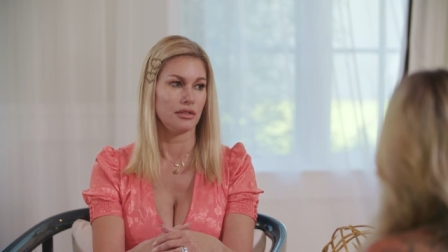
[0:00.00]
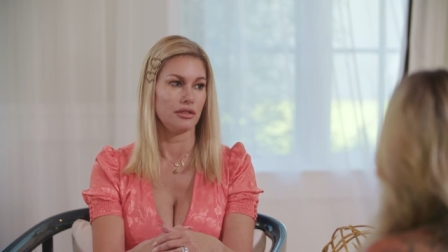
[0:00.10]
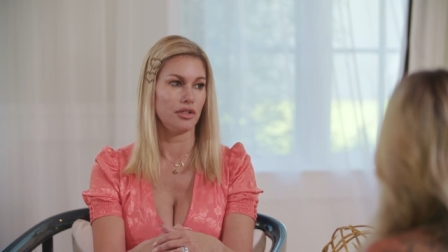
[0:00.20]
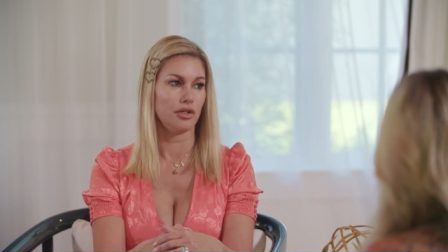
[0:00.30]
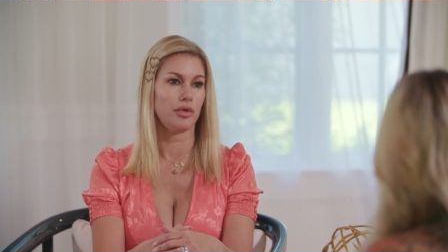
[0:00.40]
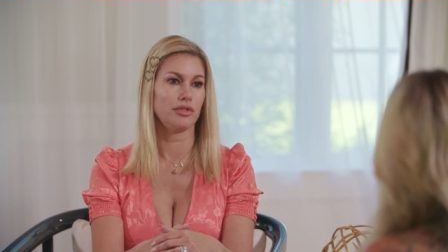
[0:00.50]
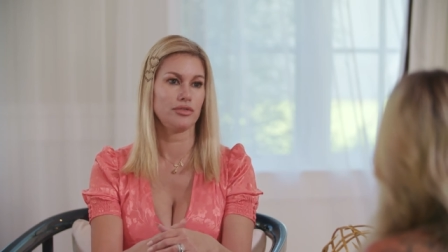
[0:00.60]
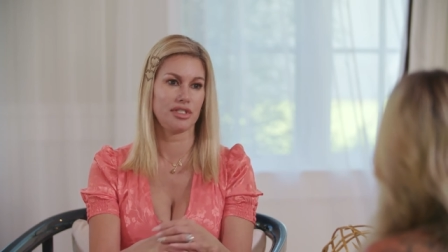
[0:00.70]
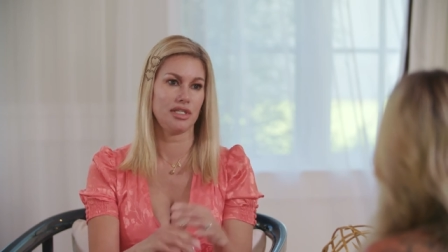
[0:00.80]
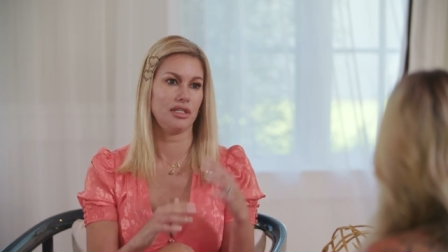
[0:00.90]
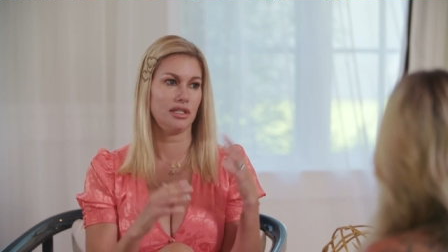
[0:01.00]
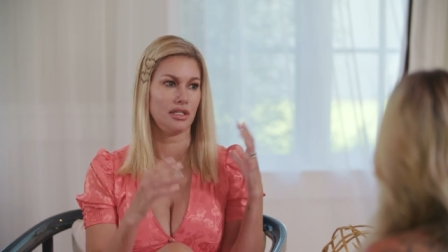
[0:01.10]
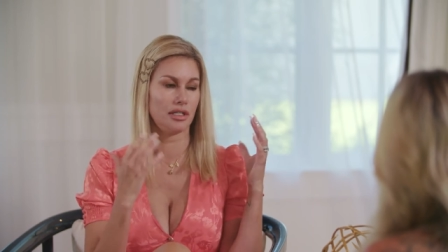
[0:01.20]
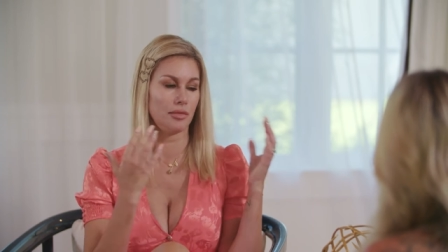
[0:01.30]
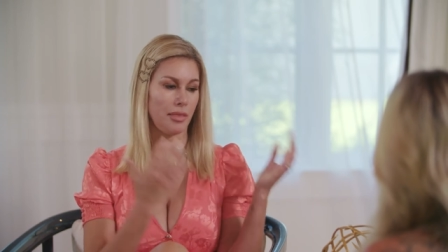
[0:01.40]
you know, what you see
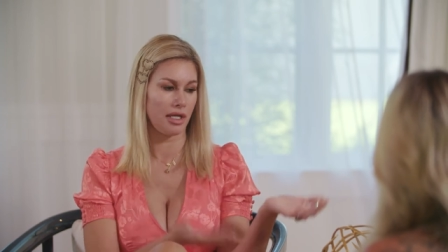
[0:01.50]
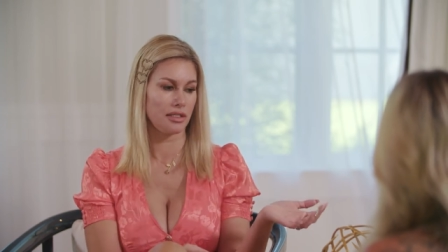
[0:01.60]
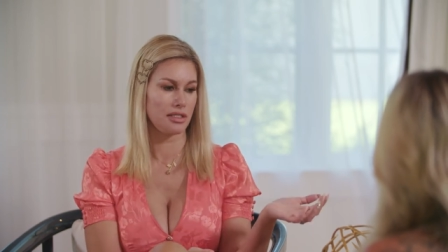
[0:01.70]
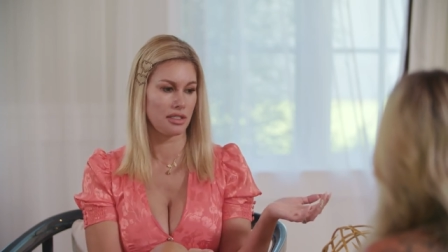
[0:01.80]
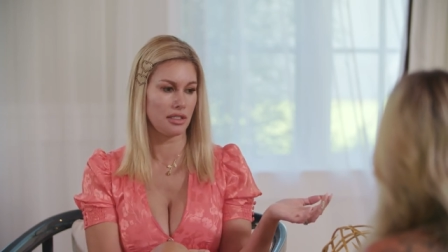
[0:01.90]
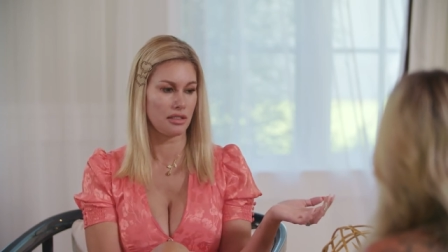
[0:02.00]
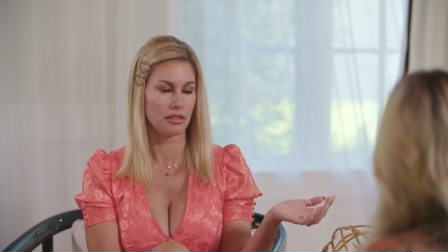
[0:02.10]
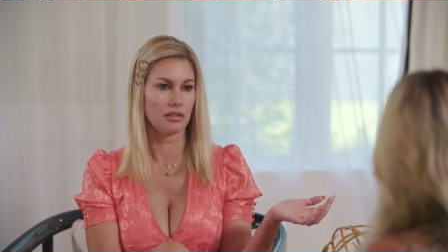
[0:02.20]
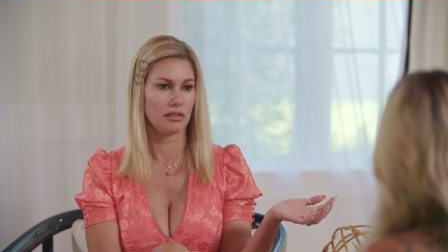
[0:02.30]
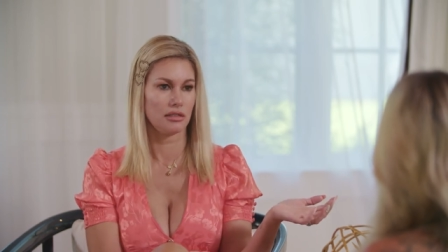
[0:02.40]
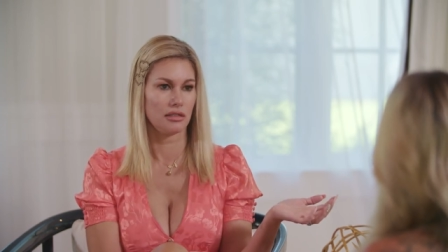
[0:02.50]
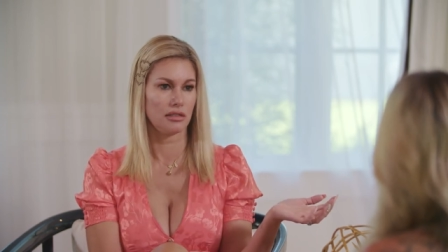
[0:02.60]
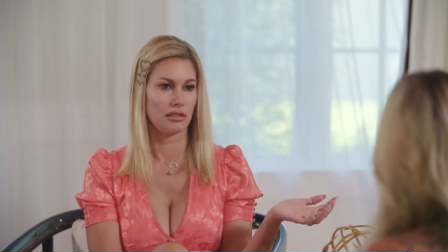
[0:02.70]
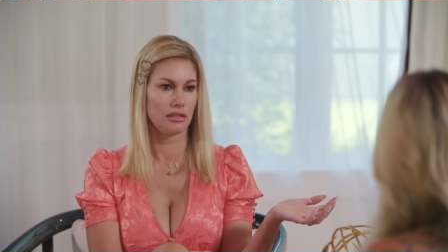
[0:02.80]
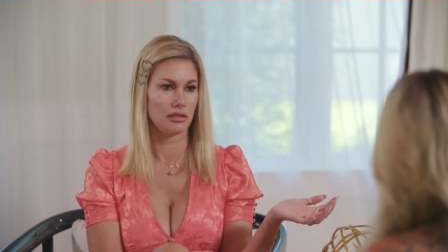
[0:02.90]
in a magazine
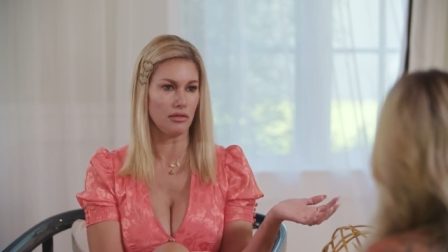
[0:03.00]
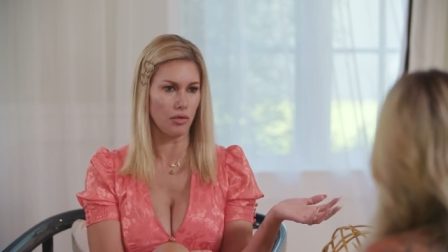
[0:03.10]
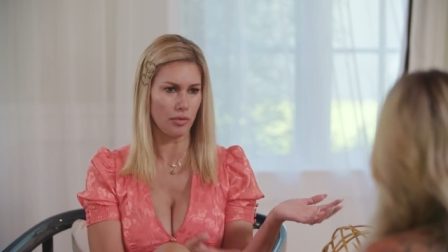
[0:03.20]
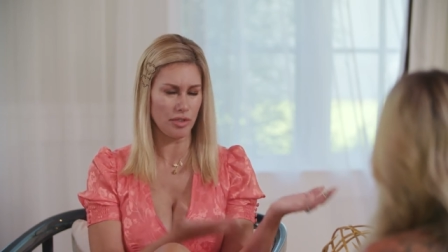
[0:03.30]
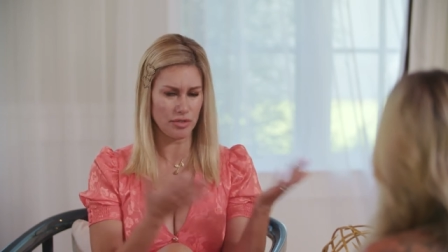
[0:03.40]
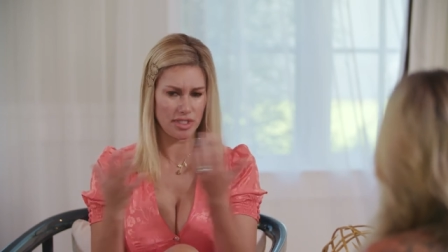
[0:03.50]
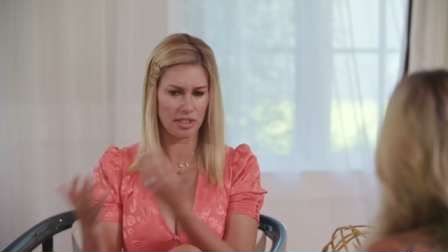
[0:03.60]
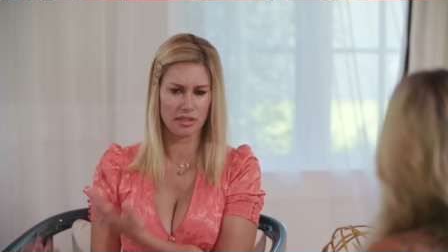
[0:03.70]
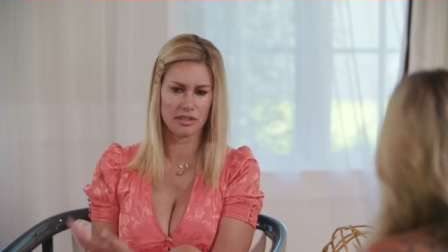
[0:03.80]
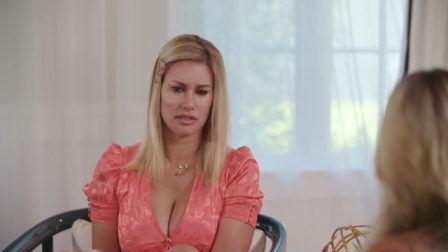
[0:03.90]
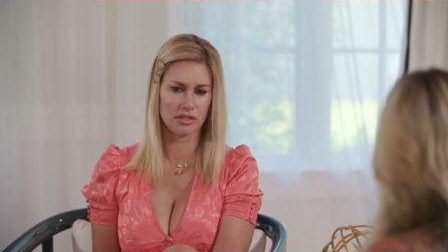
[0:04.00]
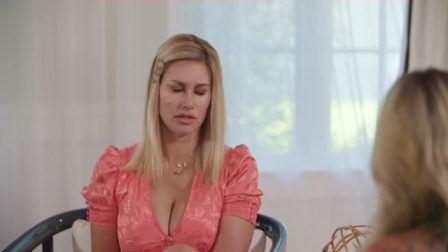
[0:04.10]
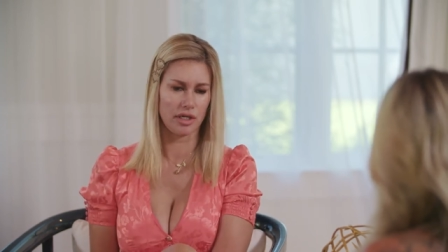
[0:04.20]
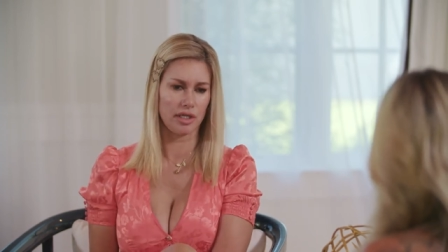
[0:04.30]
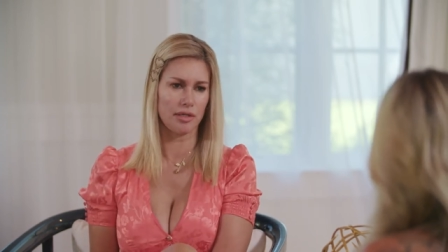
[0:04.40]
or what you see on
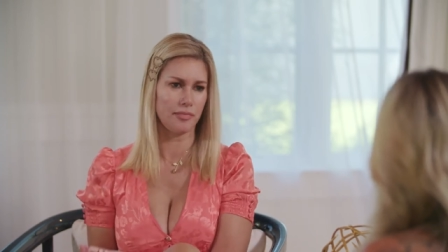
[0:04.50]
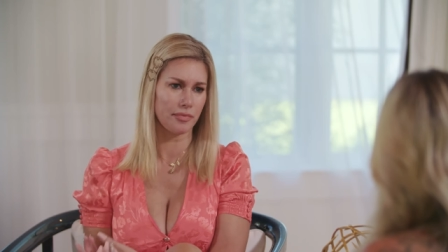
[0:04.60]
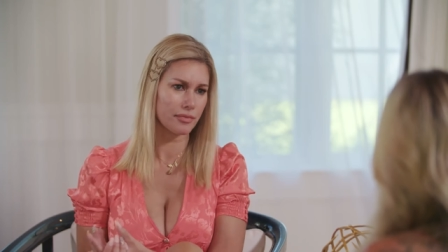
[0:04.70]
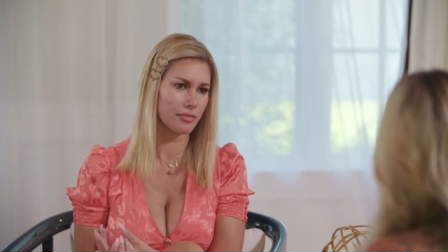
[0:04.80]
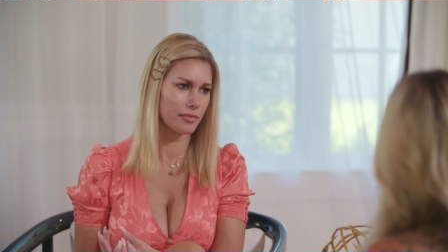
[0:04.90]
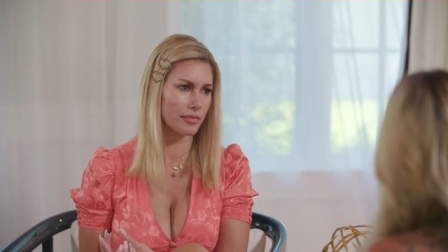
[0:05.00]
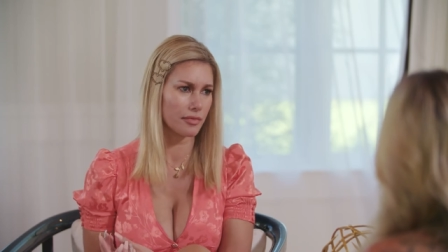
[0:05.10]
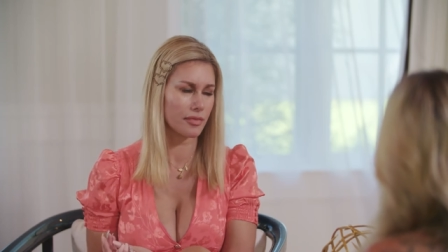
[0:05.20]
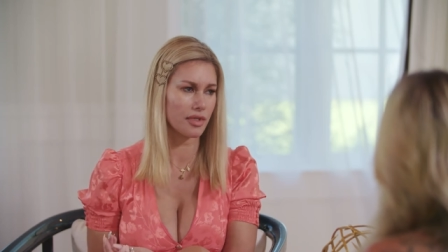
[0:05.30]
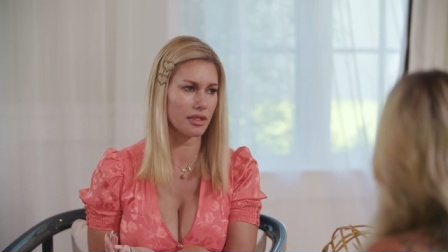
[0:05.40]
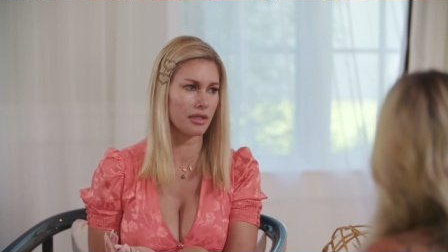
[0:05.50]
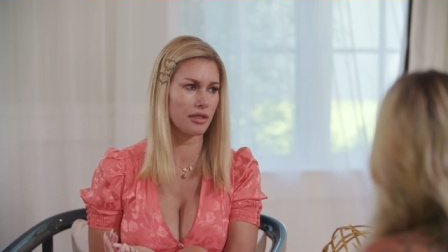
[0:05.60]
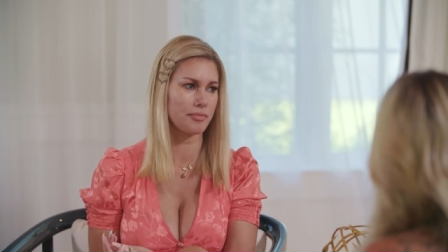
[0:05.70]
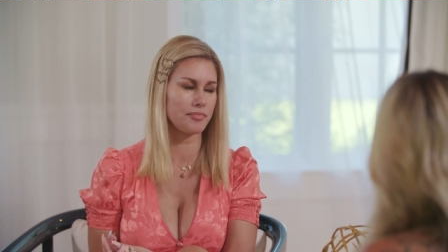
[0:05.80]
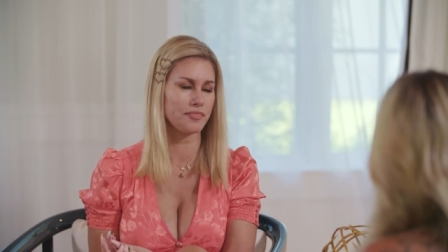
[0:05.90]
Instagram,
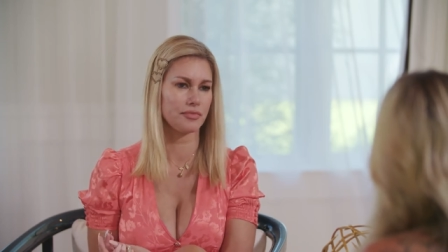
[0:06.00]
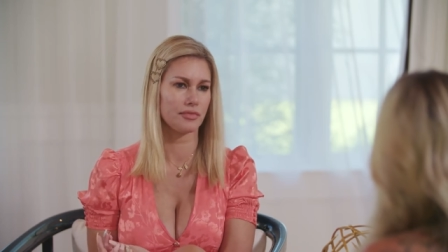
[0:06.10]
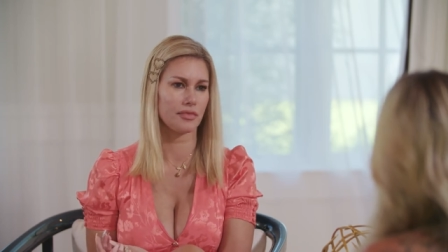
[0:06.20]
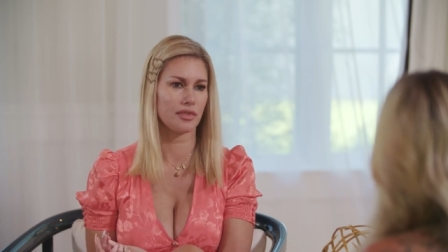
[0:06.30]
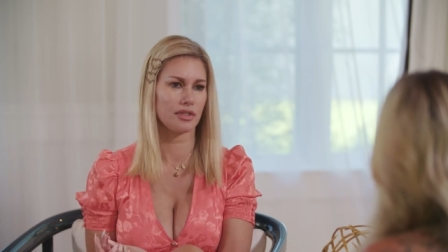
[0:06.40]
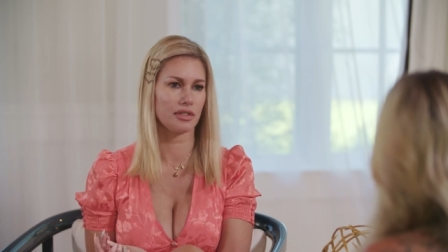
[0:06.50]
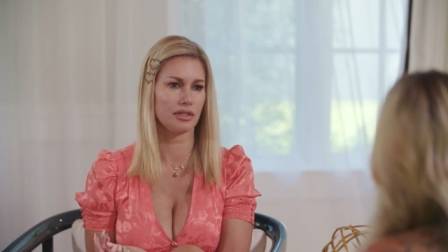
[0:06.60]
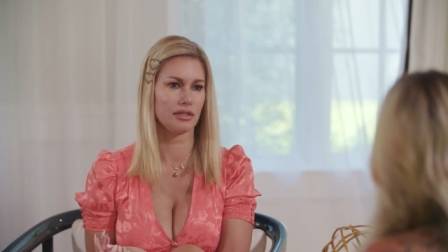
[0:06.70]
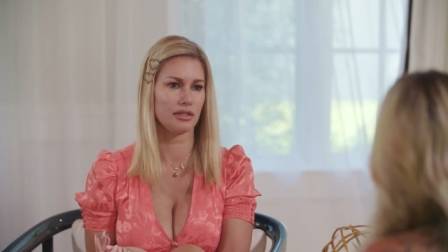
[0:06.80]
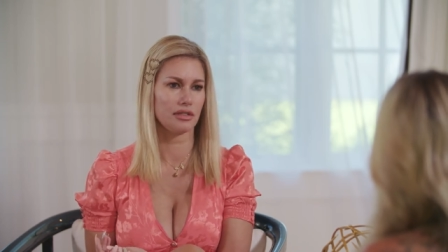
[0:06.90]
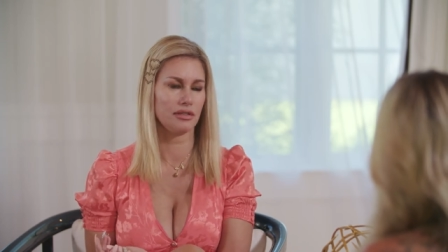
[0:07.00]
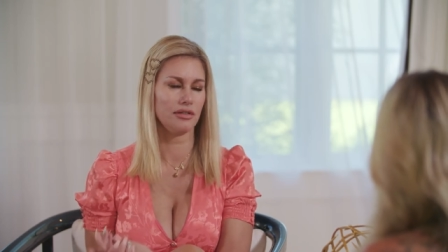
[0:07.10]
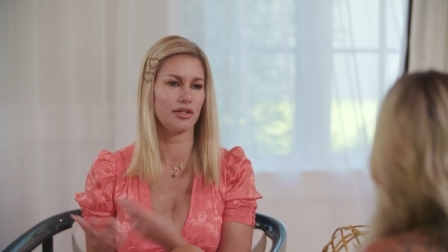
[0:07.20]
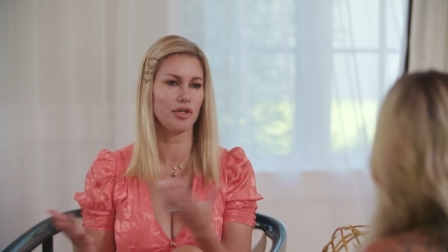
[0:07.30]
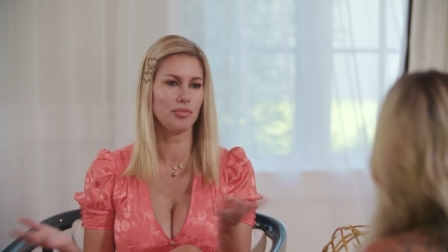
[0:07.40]
um, you
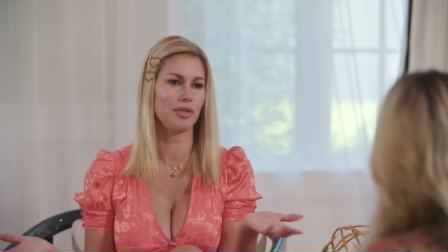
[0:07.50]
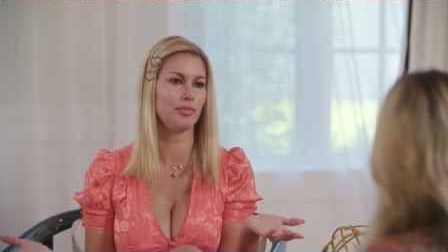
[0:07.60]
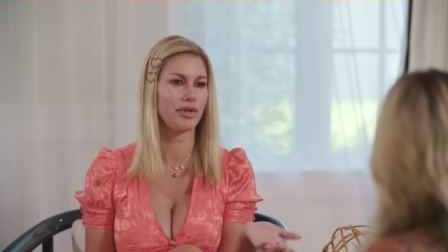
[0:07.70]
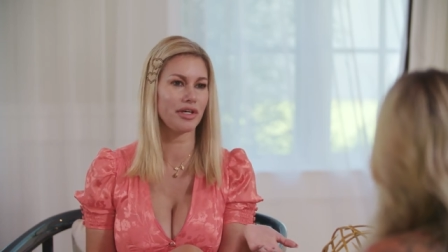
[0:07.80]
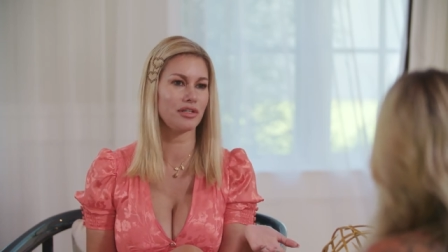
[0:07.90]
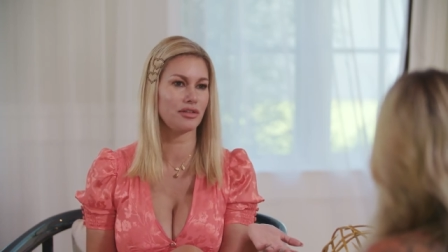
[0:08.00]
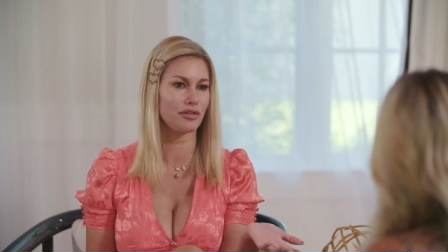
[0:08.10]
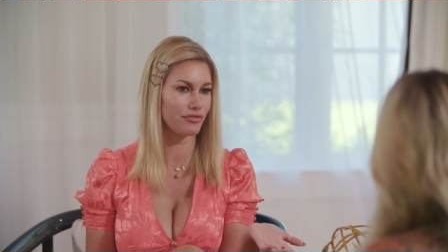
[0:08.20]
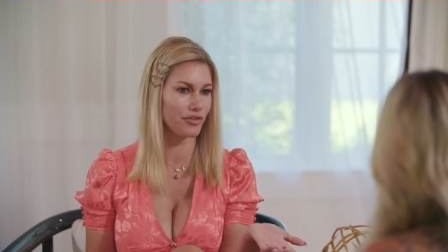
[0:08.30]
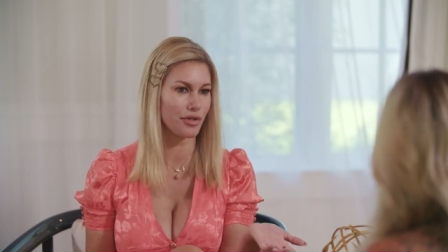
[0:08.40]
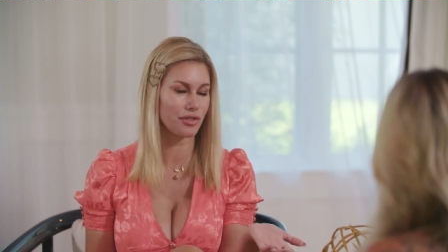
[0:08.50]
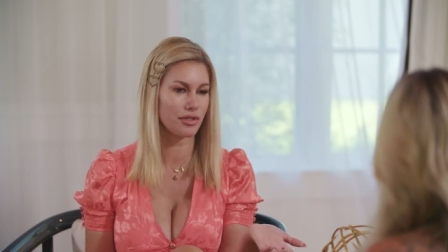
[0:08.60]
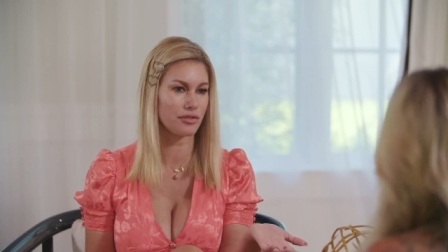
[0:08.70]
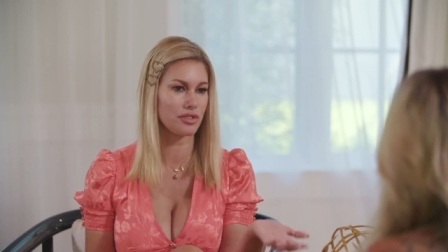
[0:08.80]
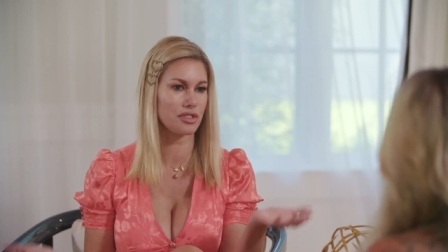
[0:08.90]
know, people edit their photos.